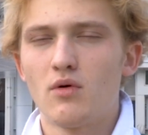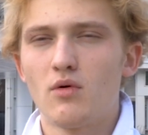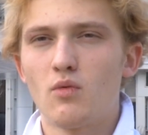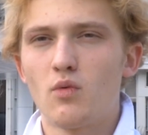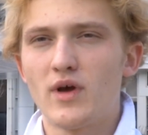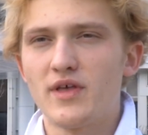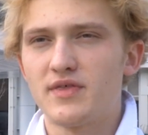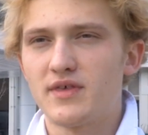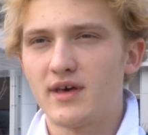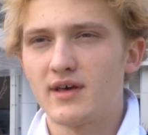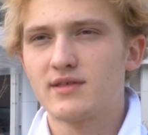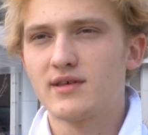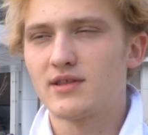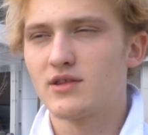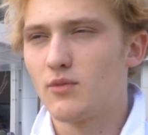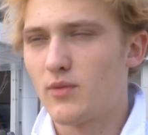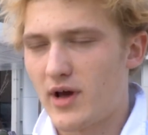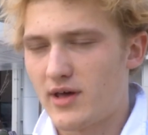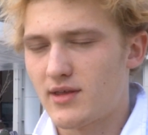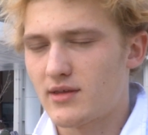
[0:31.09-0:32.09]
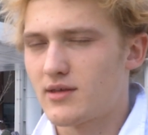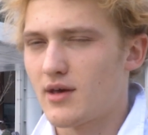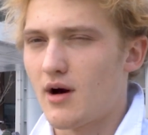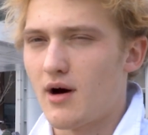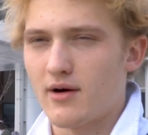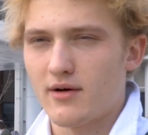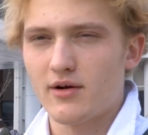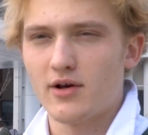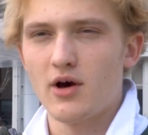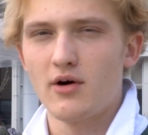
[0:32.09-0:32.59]
we think that the way that the
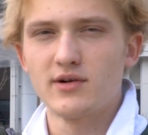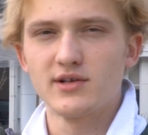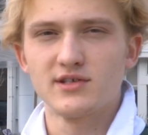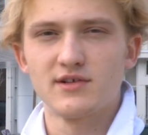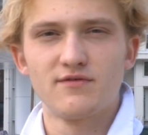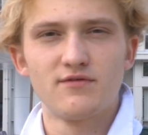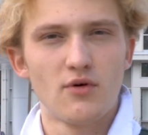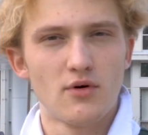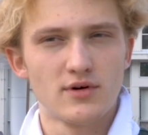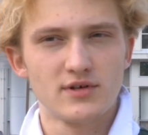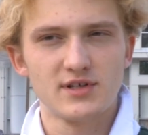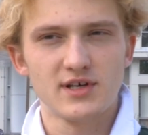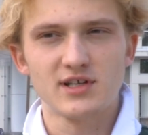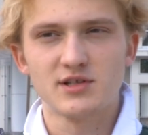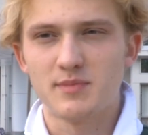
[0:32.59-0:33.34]
honor code is enforcing